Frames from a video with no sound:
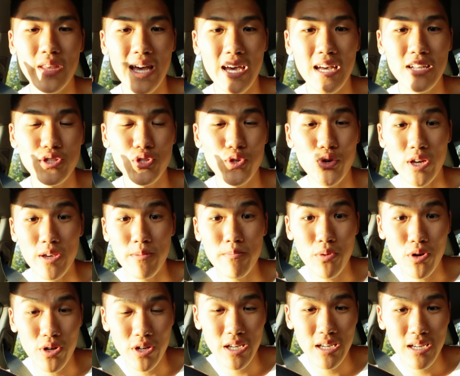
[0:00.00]
and your
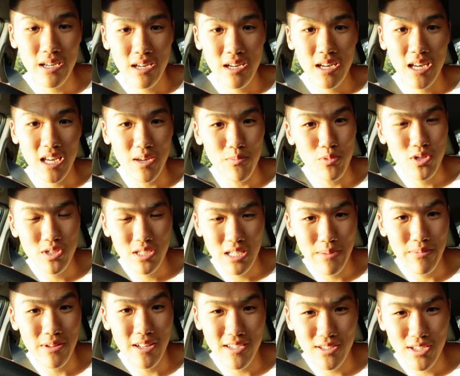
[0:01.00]
in-body image
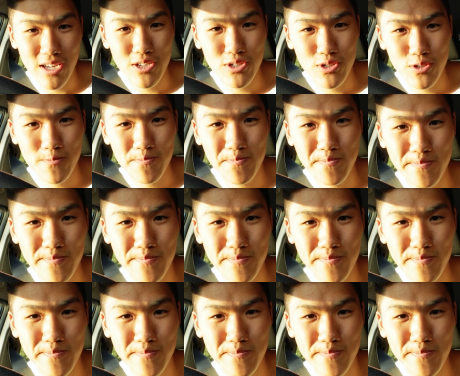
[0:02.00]
stabilization.